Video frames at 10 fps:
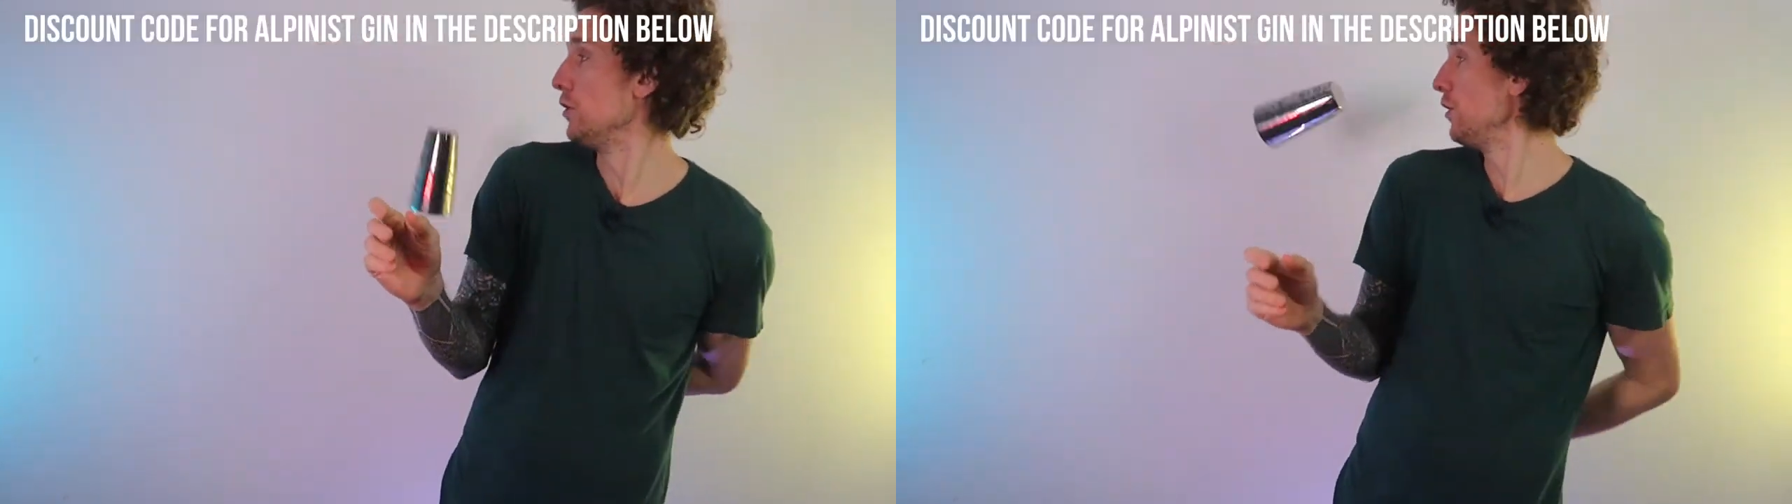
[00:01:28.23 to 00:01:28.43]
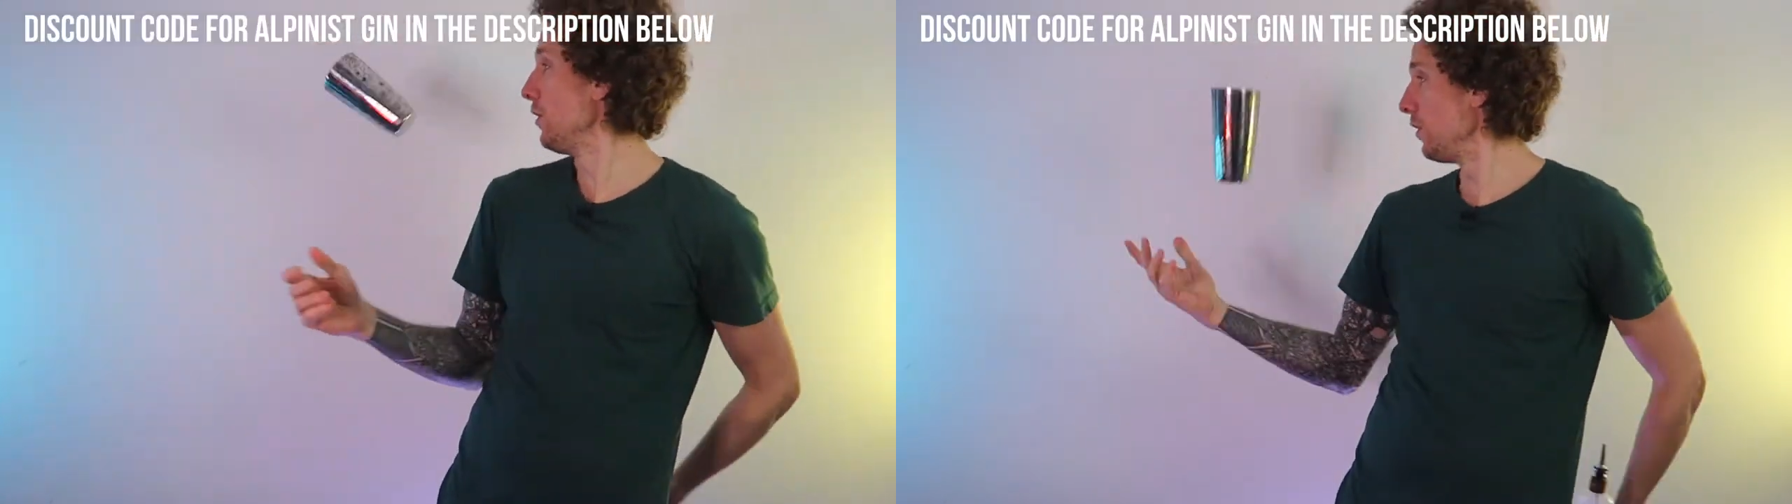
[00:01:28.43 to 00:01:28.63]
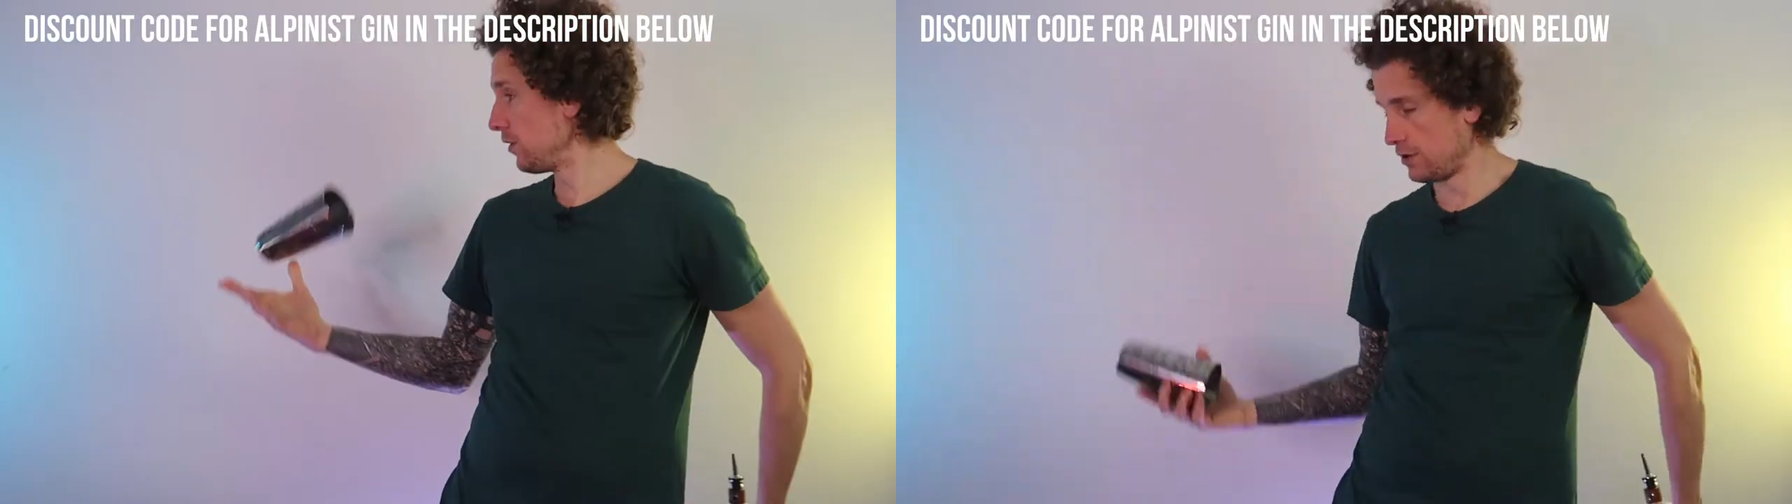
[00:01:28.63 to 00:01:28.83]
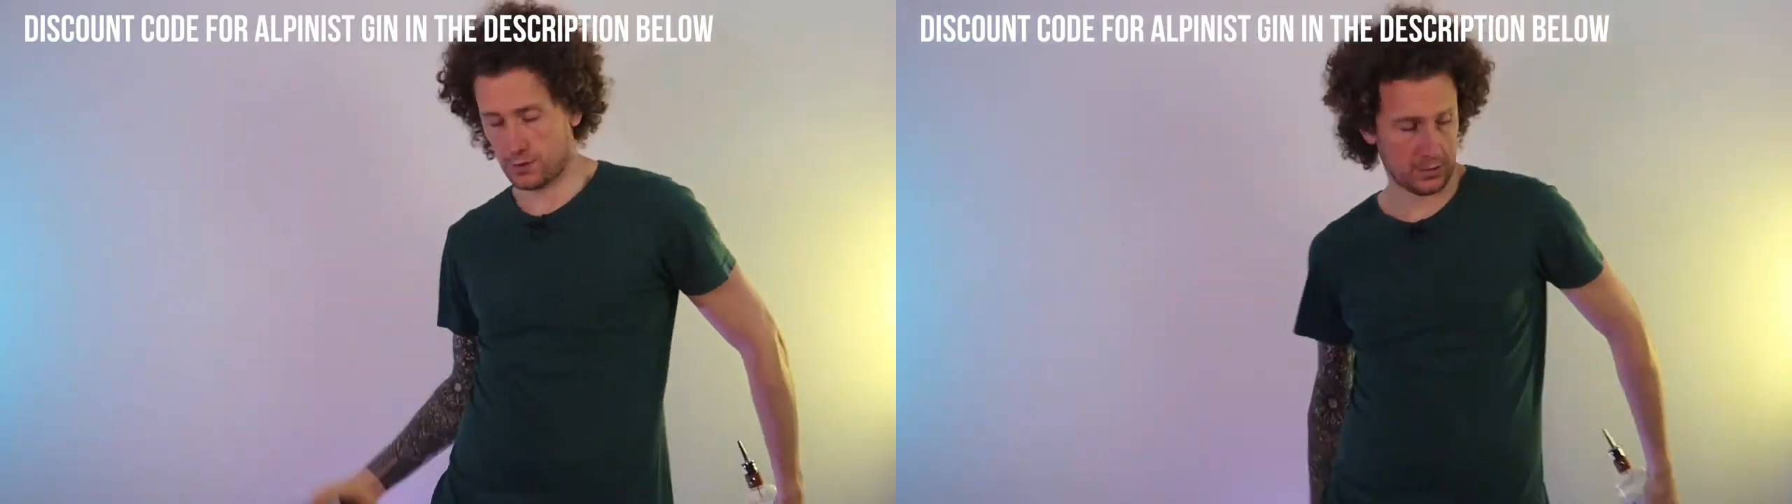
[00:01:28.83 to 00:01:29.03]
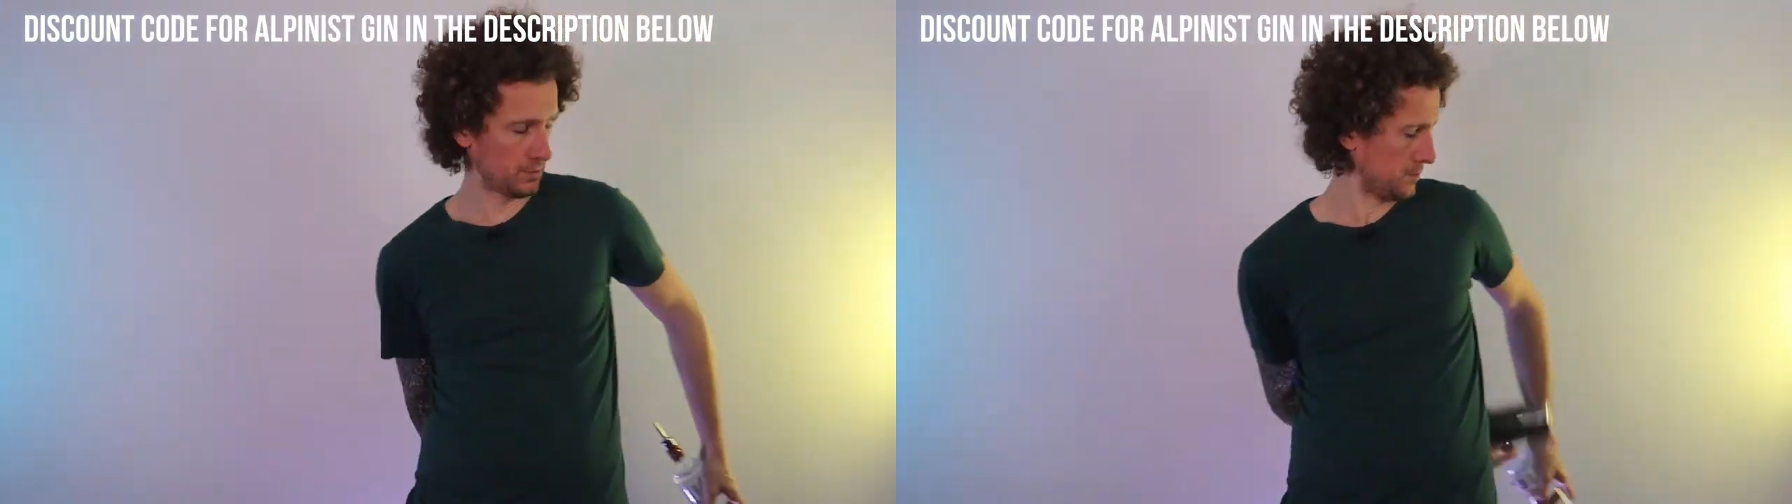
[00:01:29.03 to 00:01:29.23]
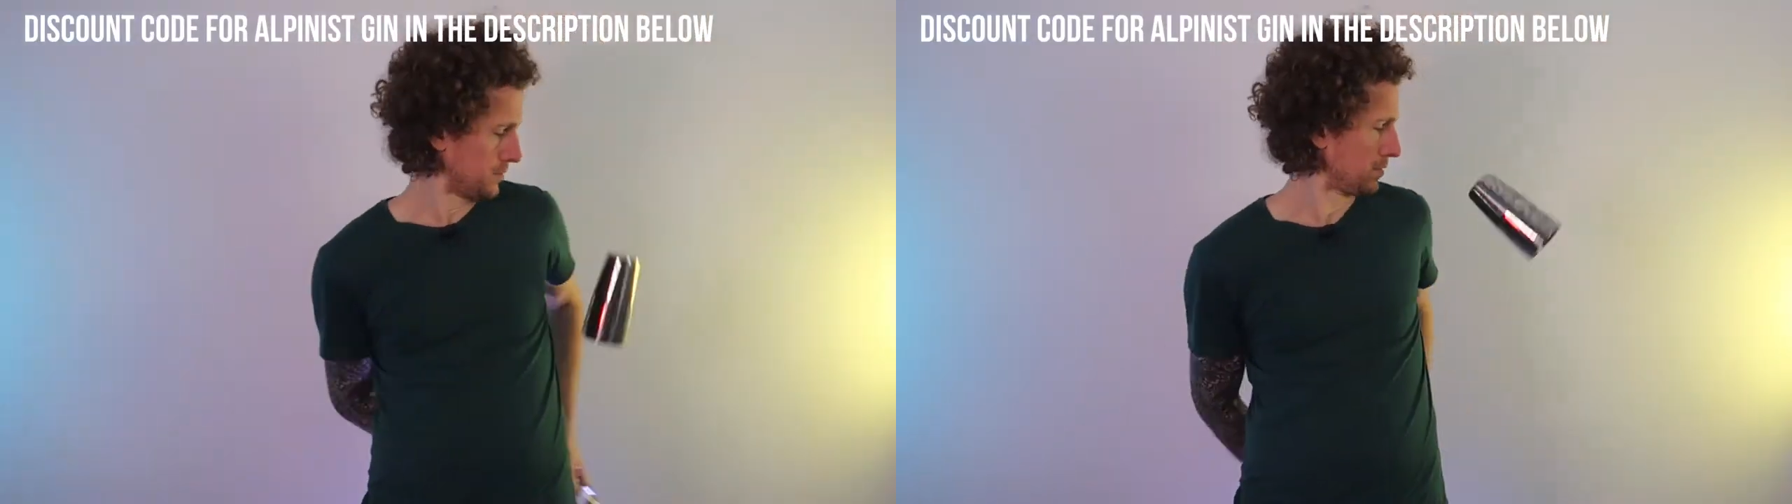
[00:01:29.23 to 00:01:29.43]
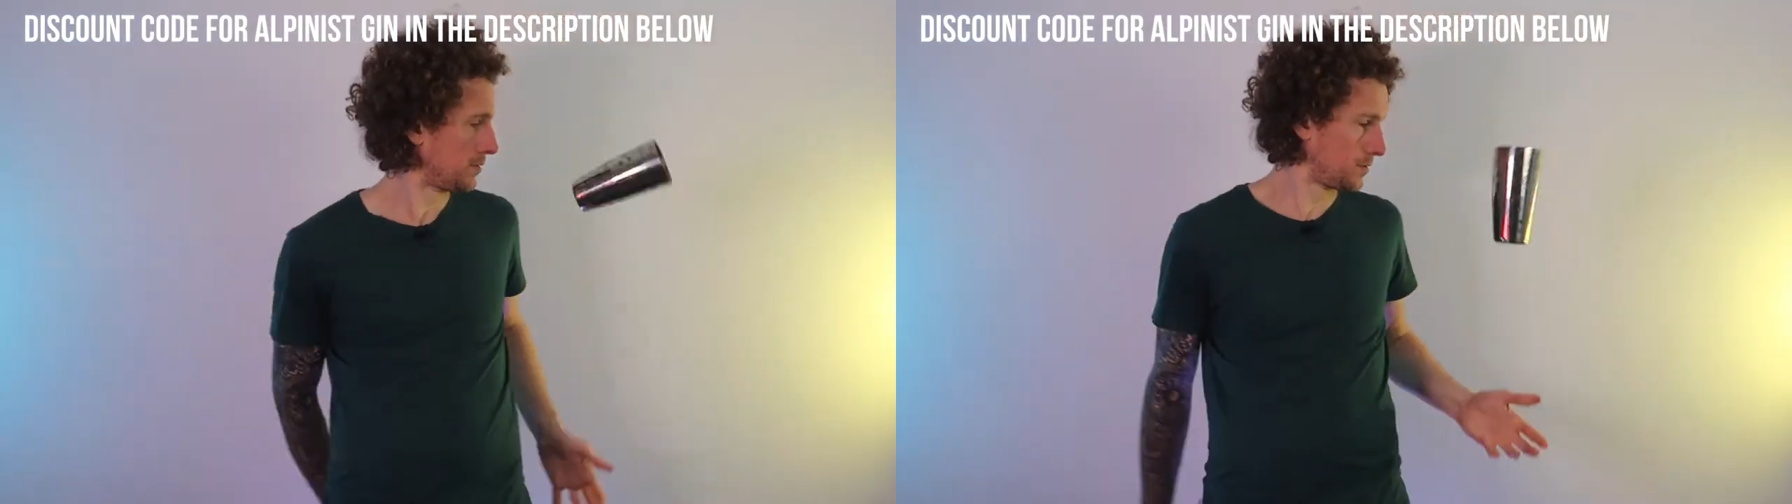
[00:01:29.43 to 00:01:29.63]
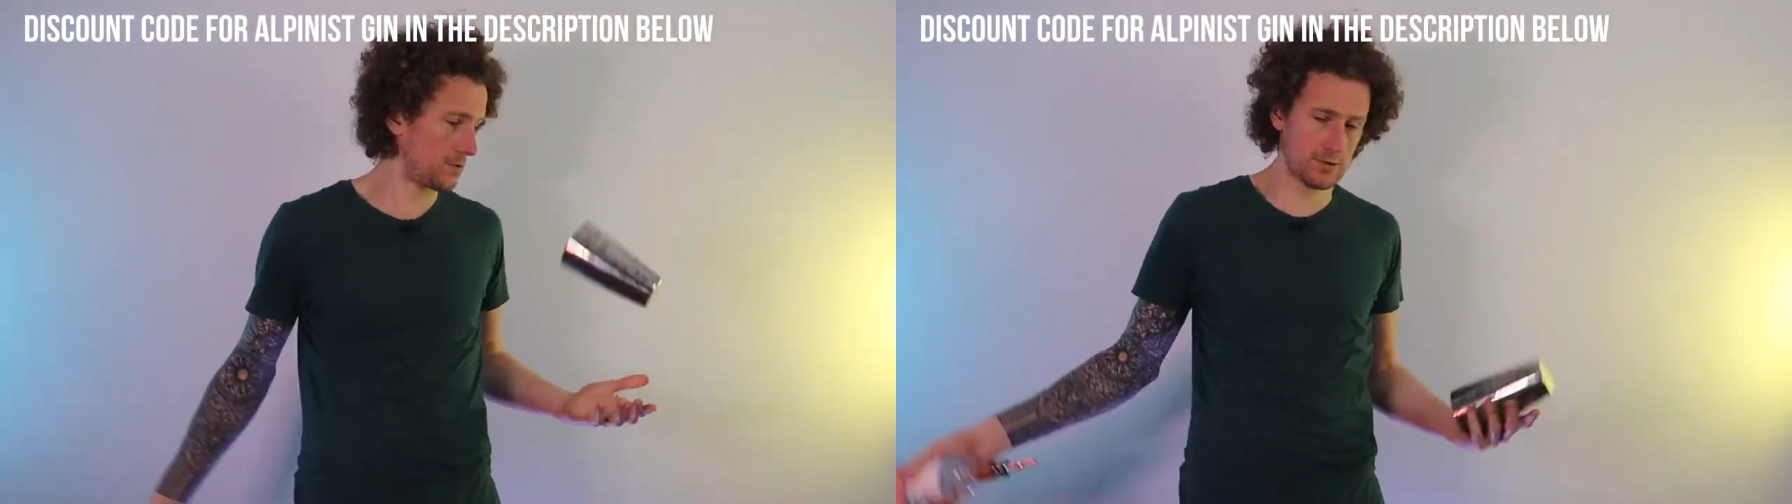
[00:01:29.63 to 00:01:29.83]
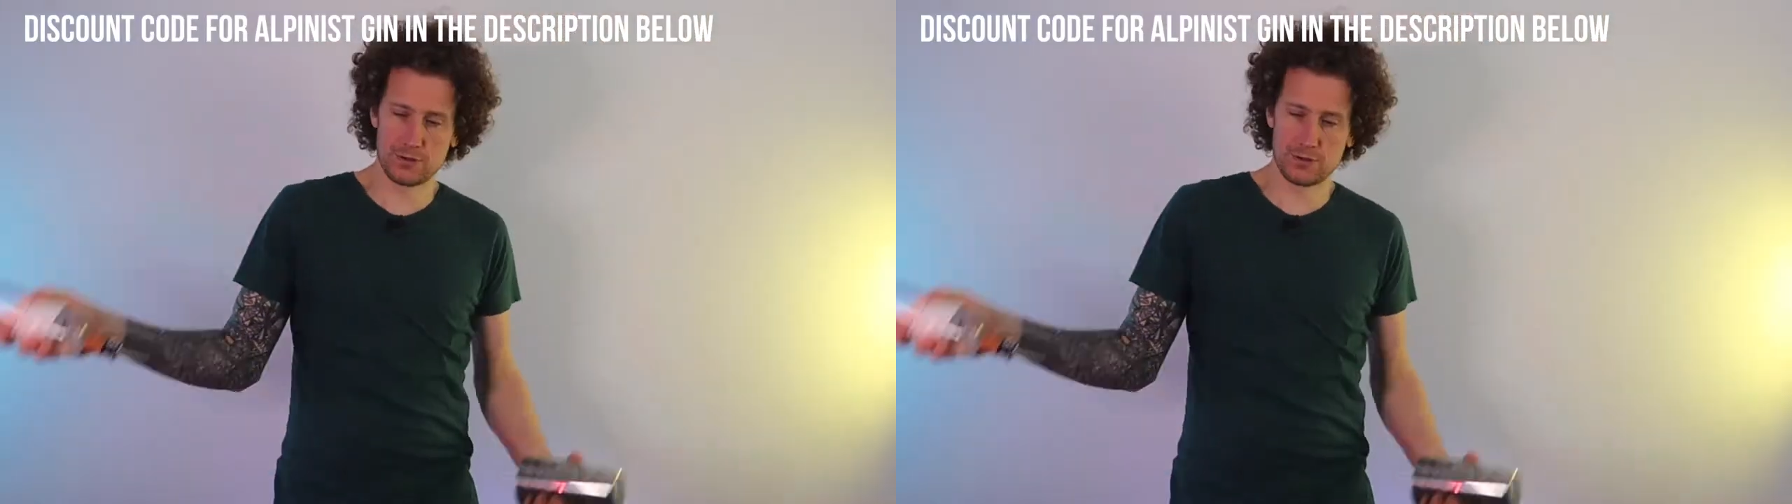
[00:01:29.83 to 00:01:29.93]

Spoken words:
Okay, we've got a couple of moves